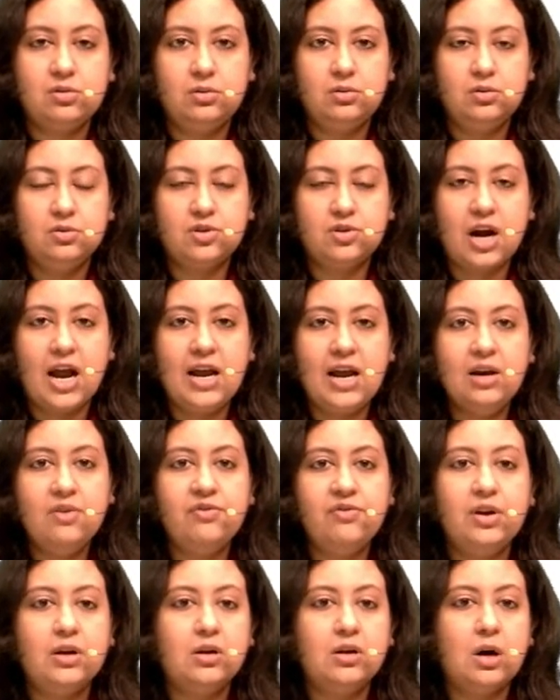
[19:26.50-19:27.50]
try and
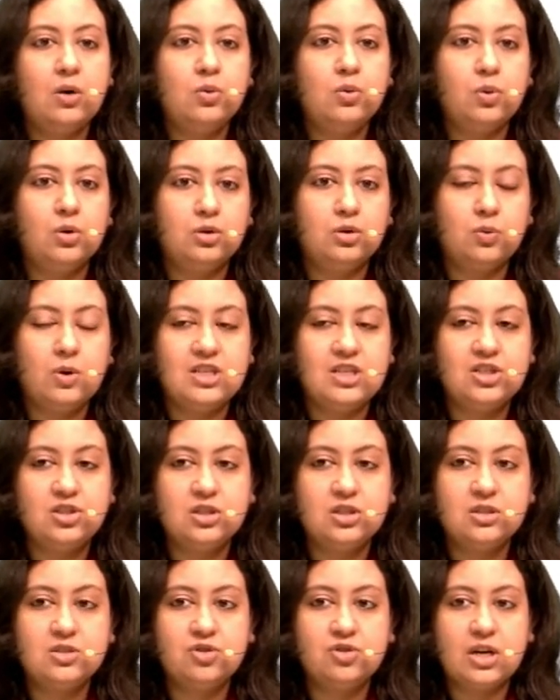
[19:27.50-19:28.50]
figure out what the question
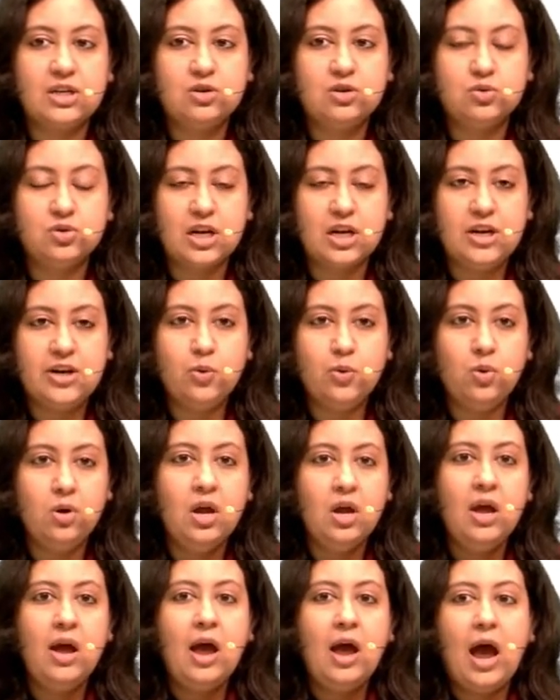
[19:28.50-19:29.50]
is trying to tell you,
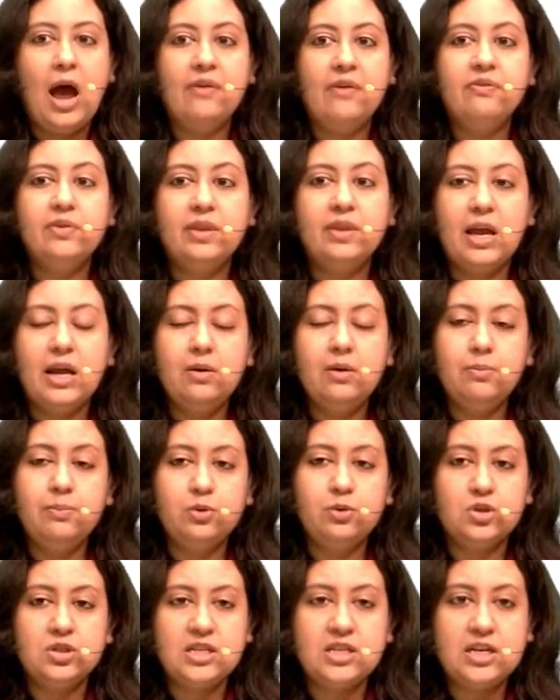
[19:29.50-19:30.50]
and then
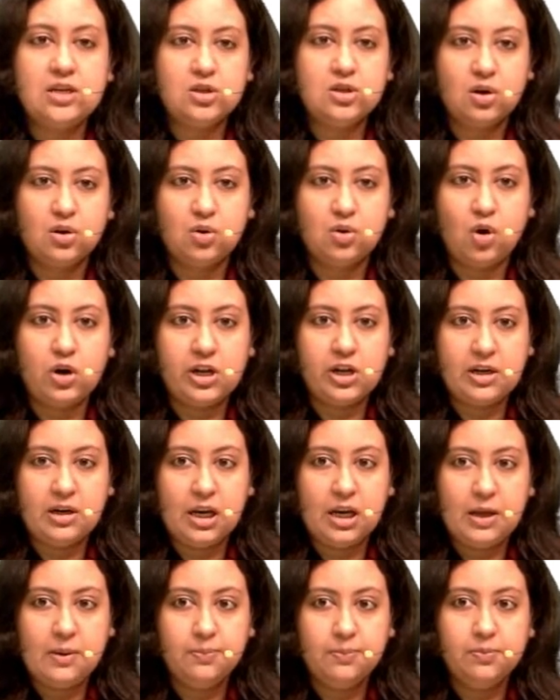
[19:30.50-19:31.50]
proceed
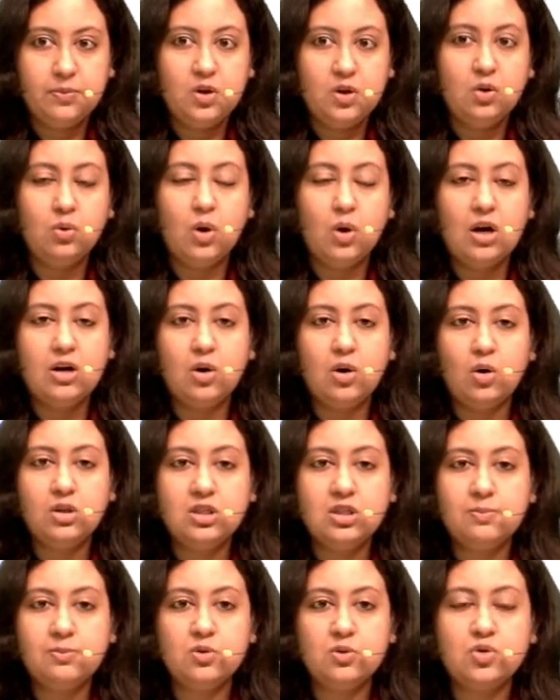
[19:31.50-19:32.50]
accordingly. You are not
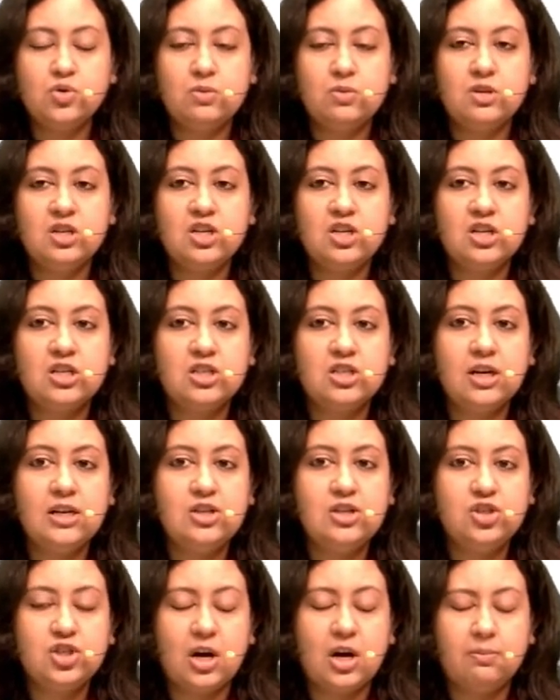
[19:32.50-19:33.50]
supposed to immediately
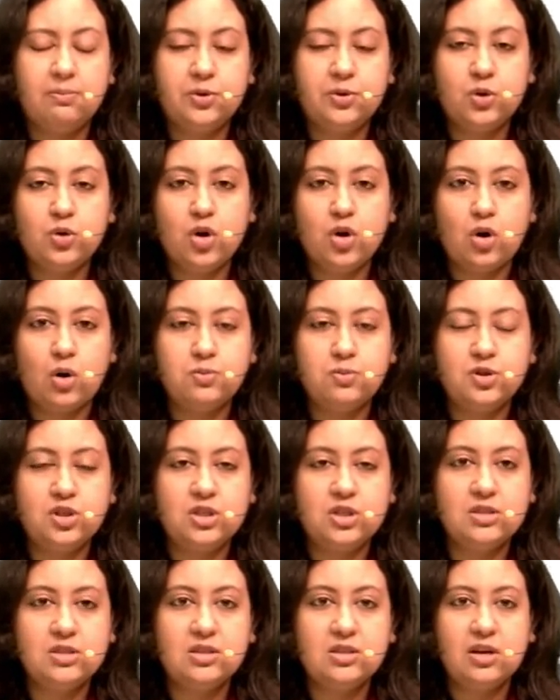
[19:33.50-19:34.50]
jump to your
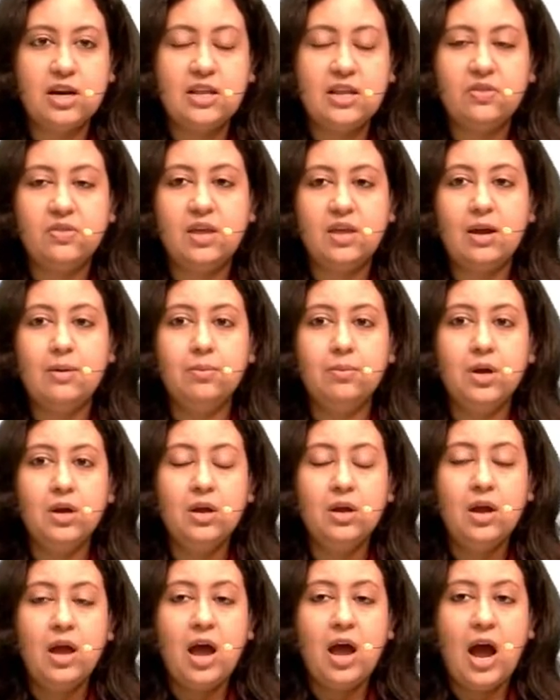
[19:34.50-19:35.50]
options, read them
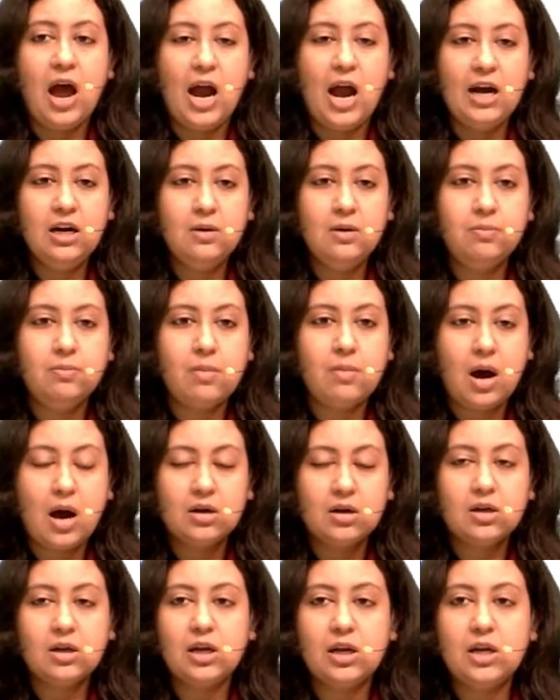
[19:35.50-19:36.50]
and
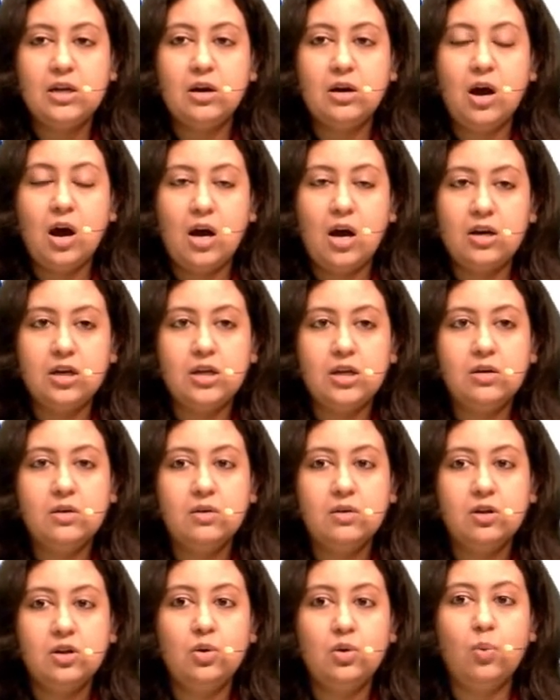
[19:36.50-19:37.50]
mark in a hurry.
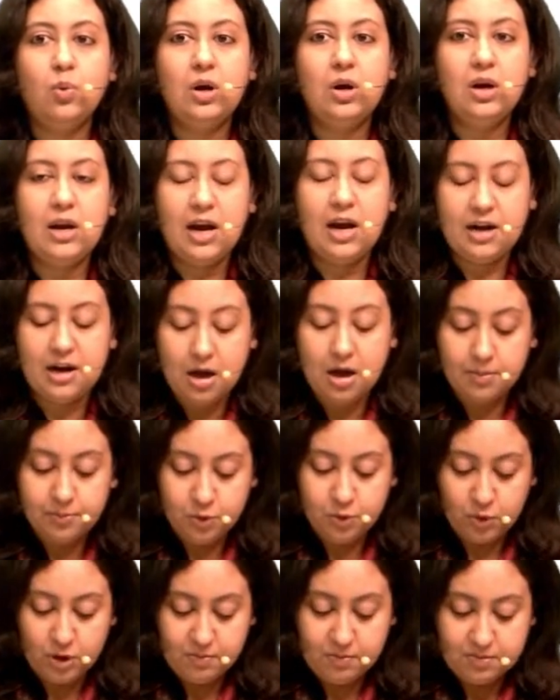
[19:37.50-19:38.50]
You will end up
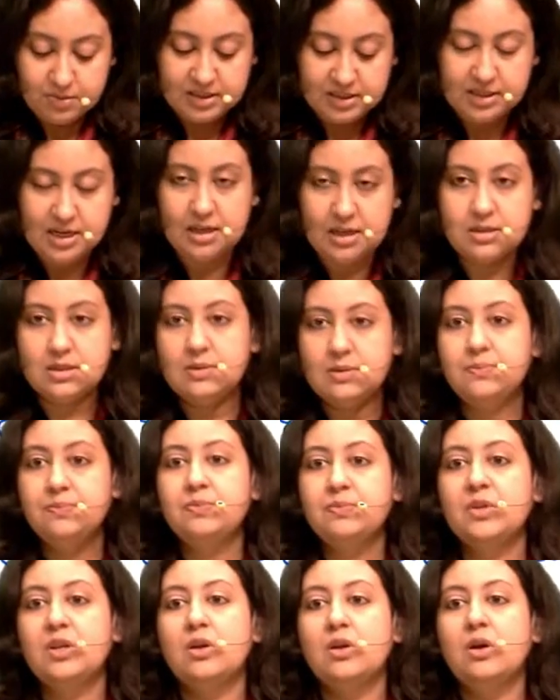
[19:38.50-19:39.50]
doing mistakes.
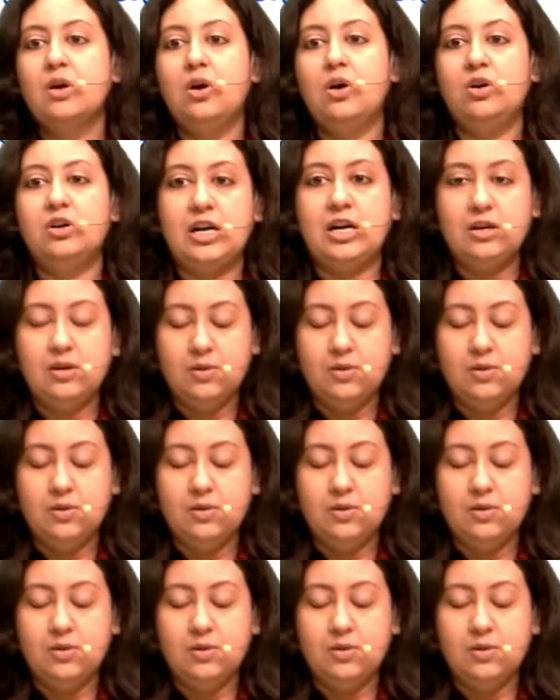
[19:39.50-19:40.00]
Alright.